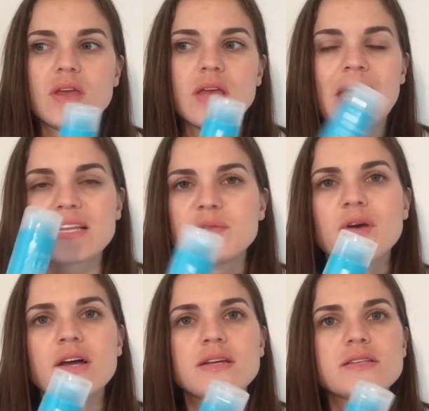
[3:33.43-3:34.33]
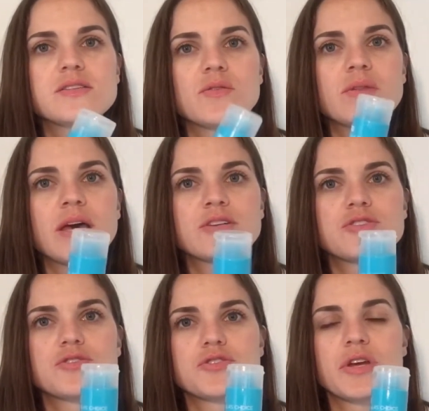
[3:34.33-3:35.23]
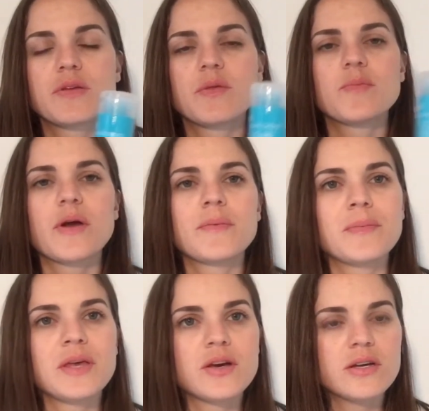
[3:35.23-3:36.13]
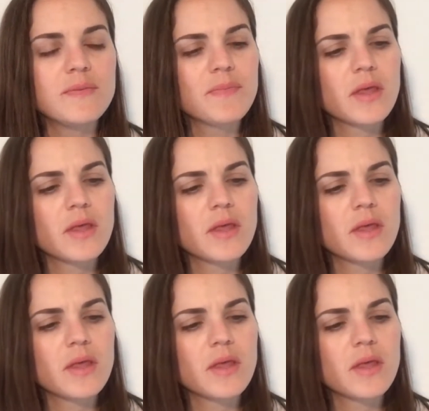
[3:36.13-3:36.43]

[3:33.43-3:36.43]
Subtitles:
acne products, so the extra strength would probably be good.